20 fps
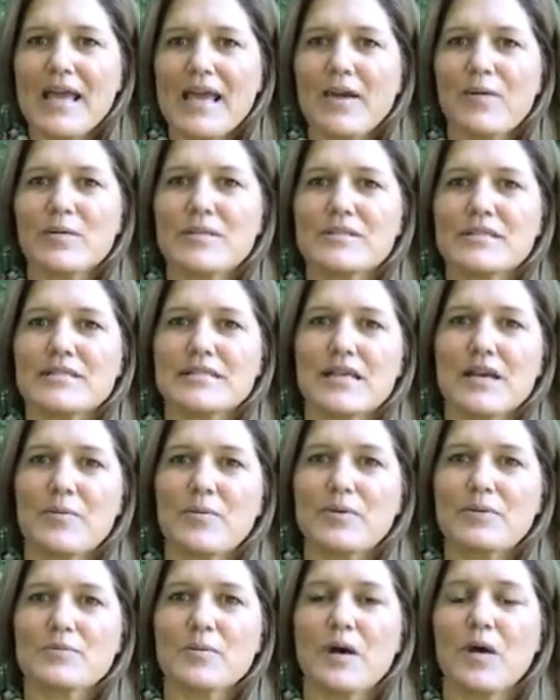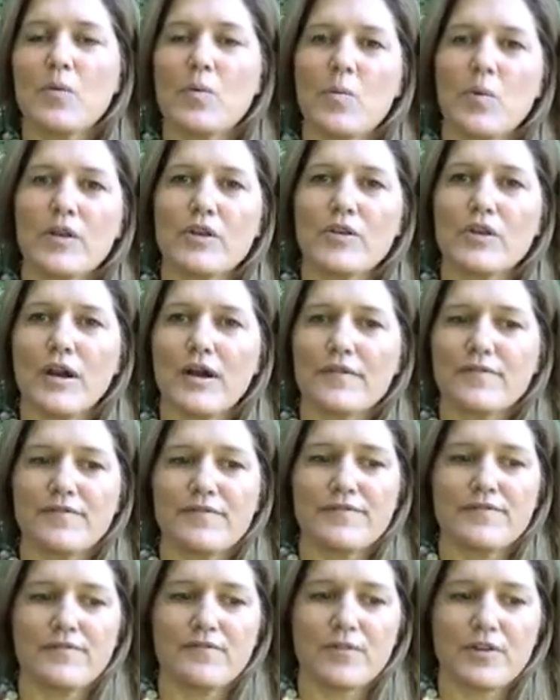And what she said was, well, when
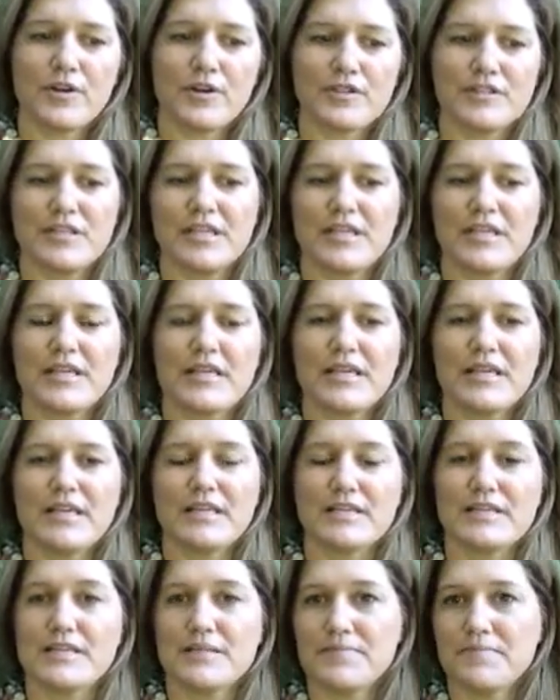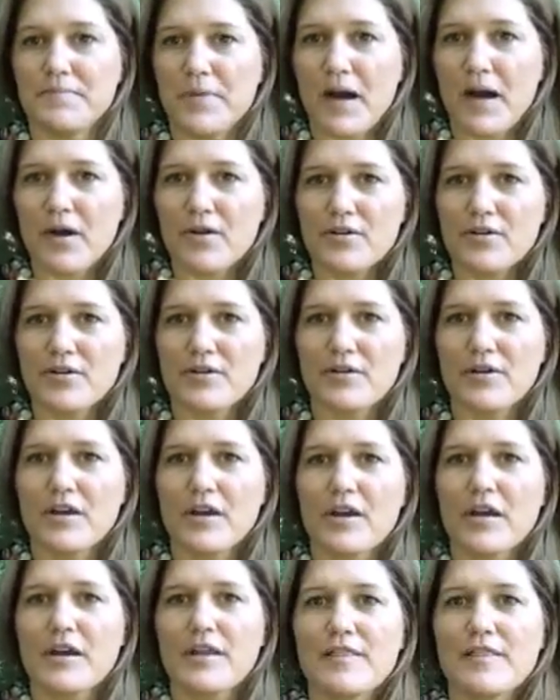you're skiing in deep powder,
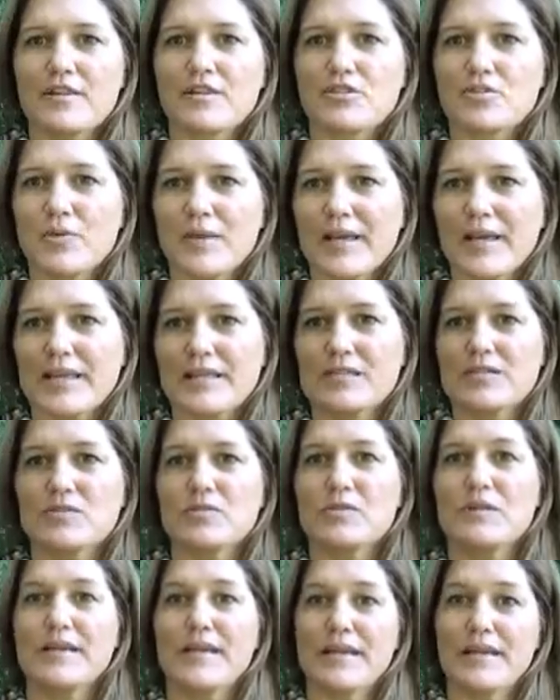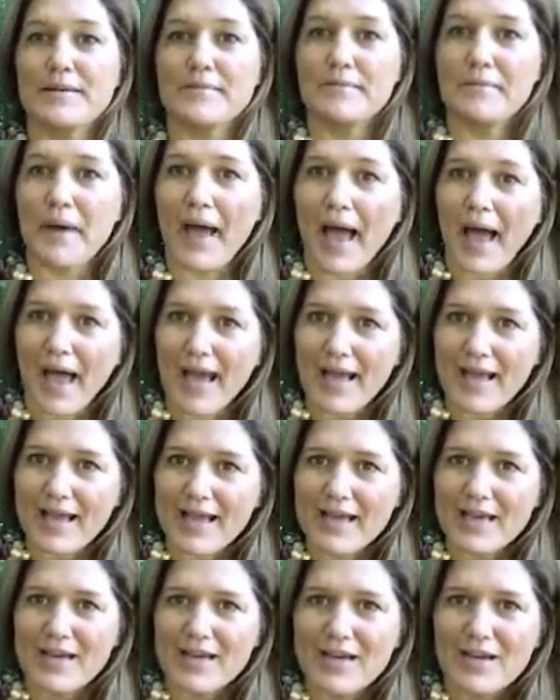the trick is to lean back,
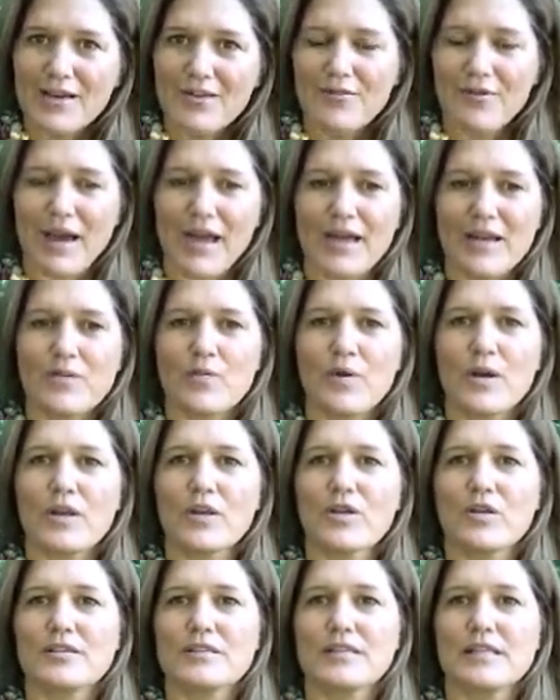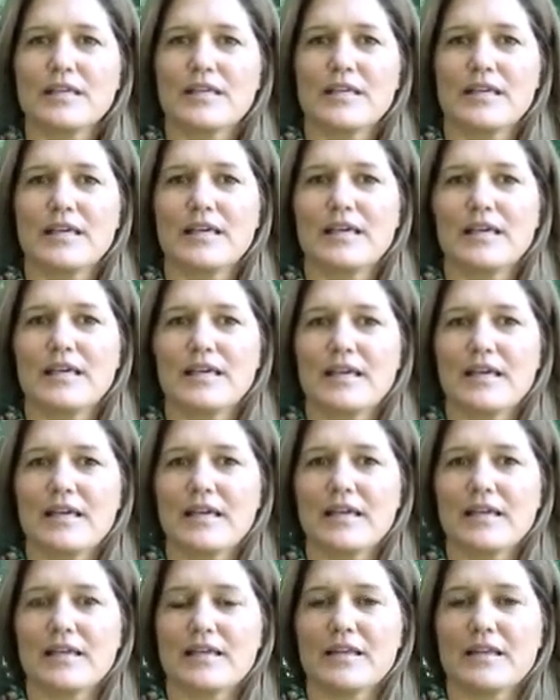right? When you're skiing
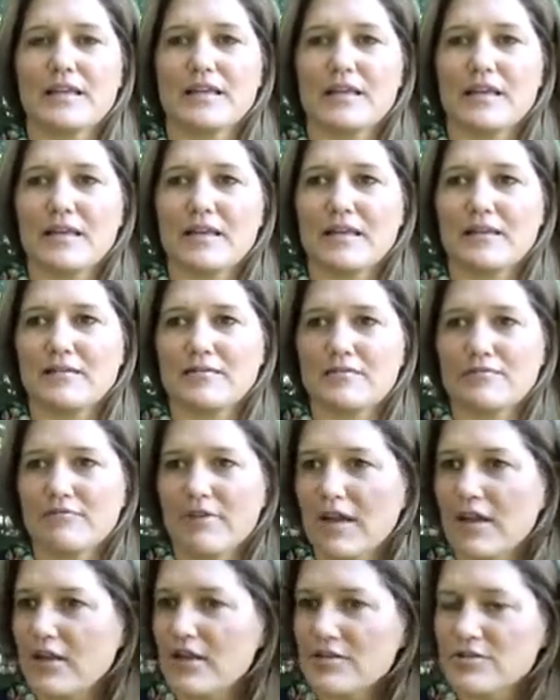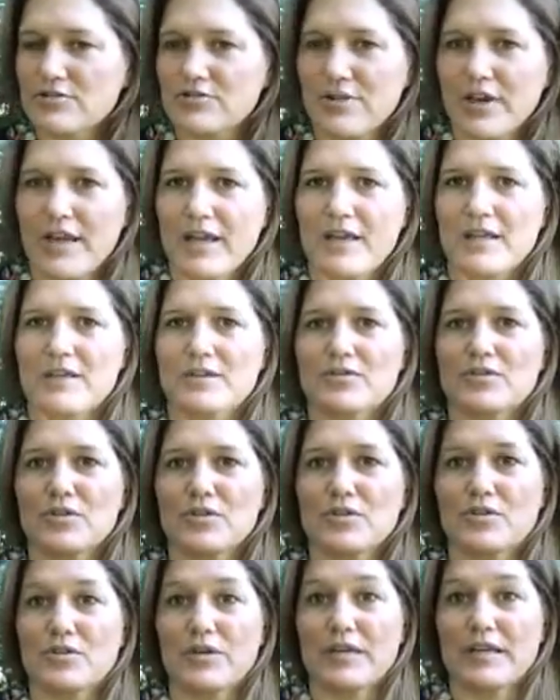in regular trails
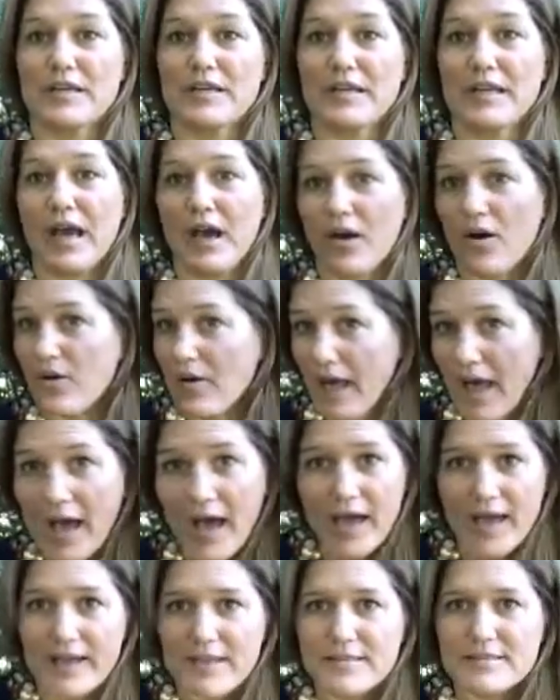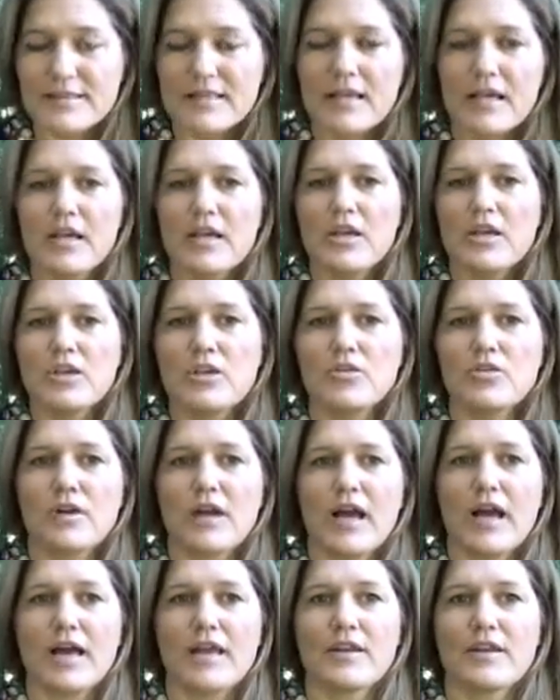or on ice, you
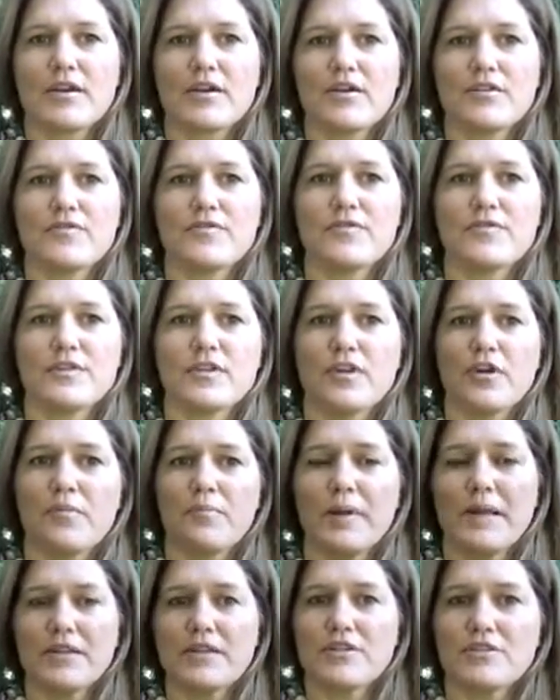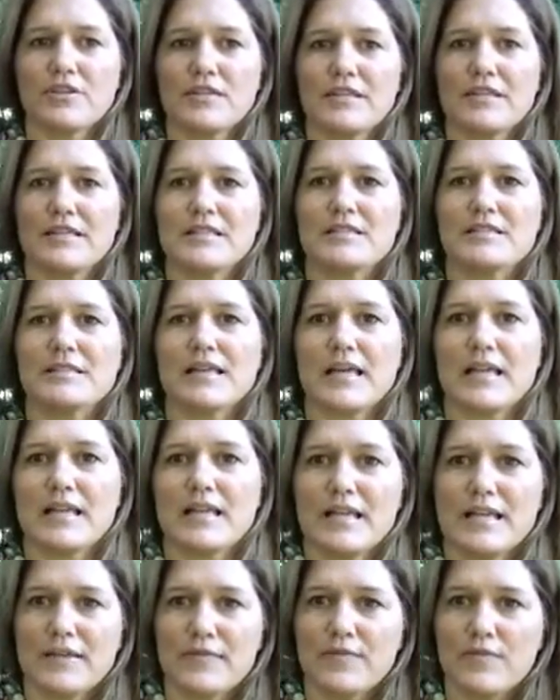kind of, you know, bend your knees and
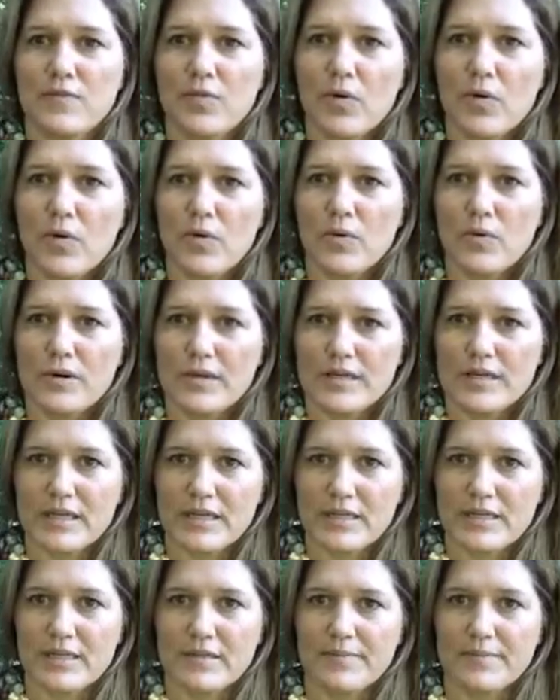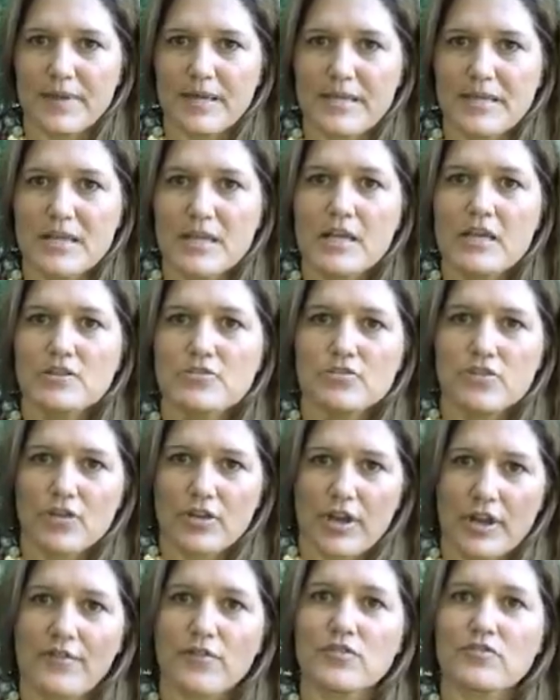lean forward a little bit so
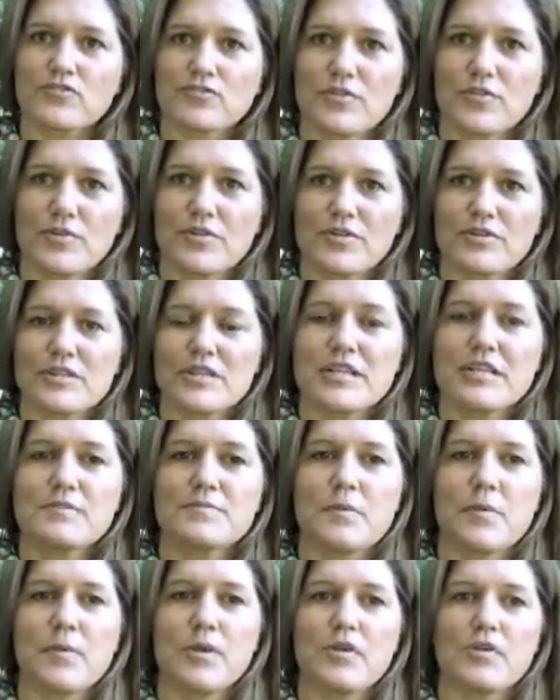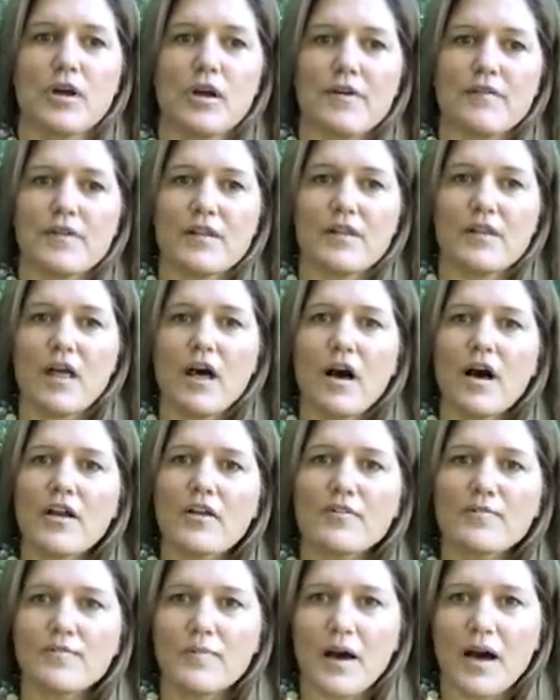you have control with the skis. But when you have a lot
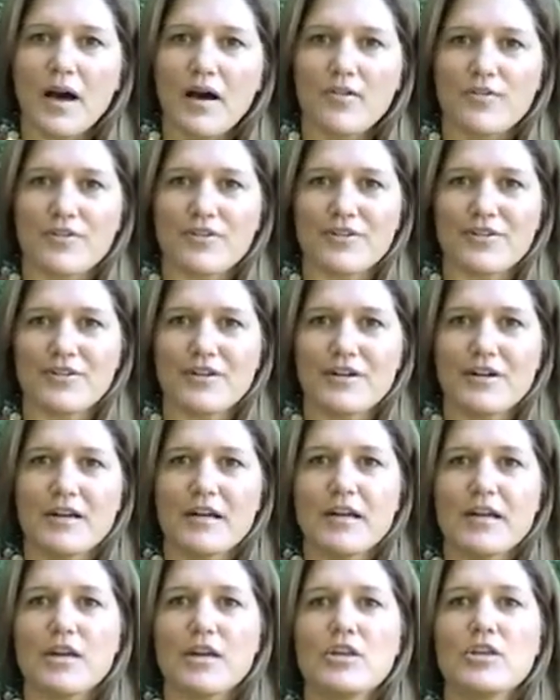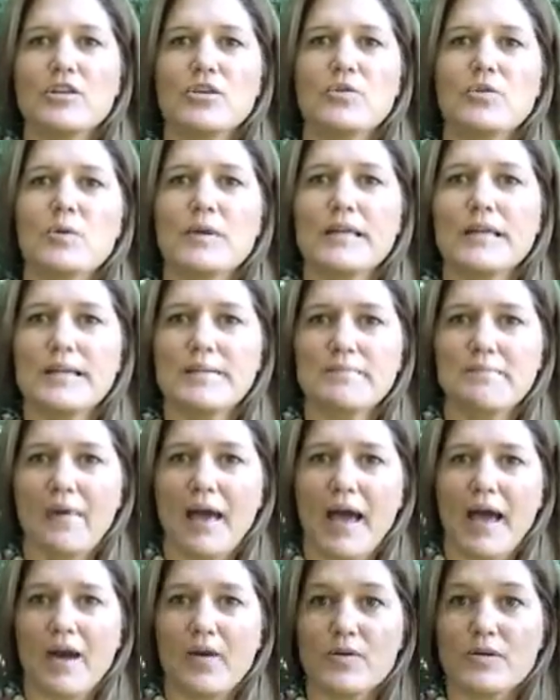of powder, you lean
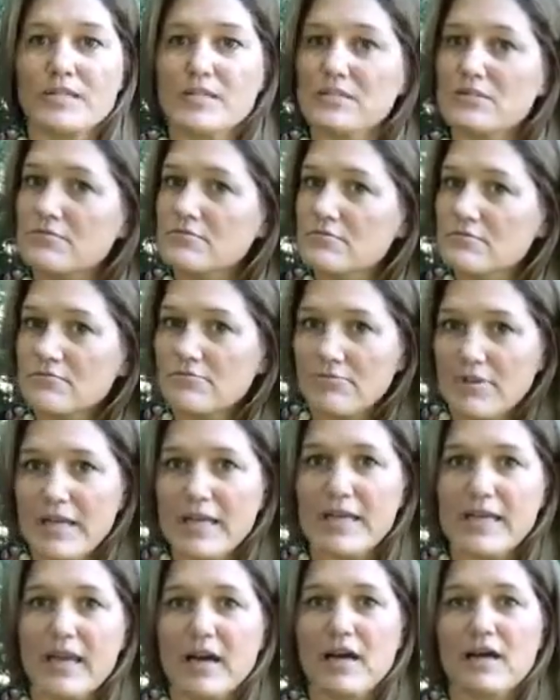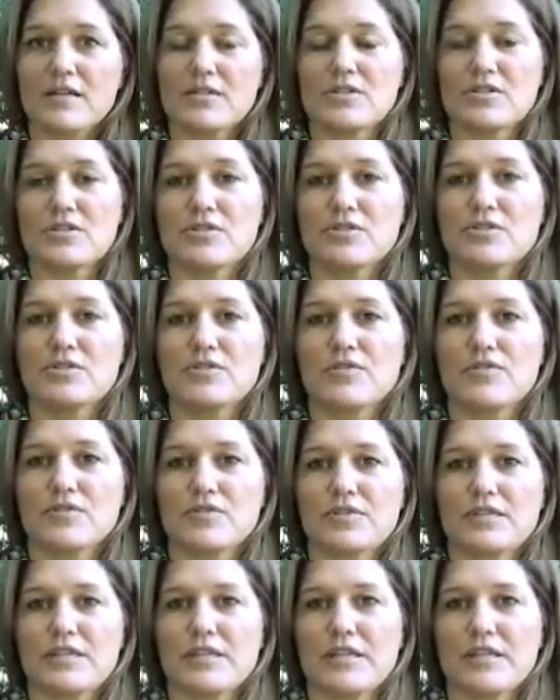back, which is really hard to do
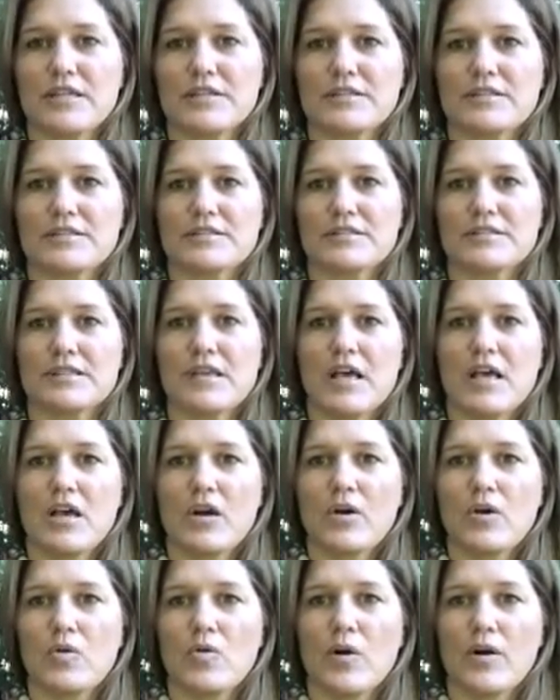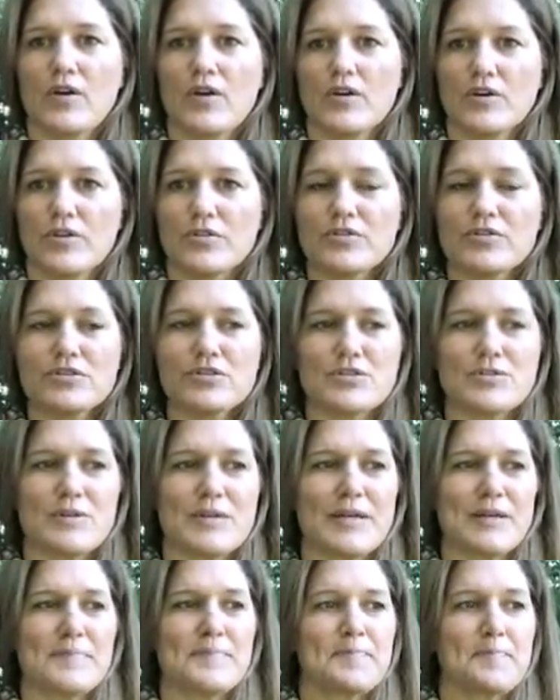for skiers who are not used to
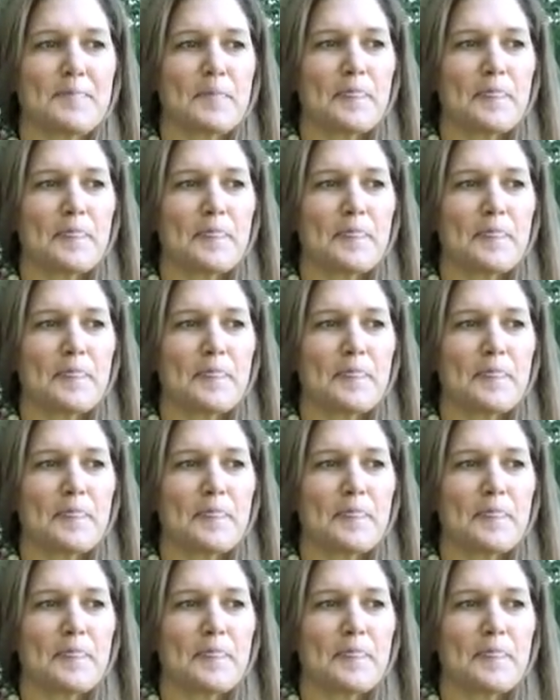it.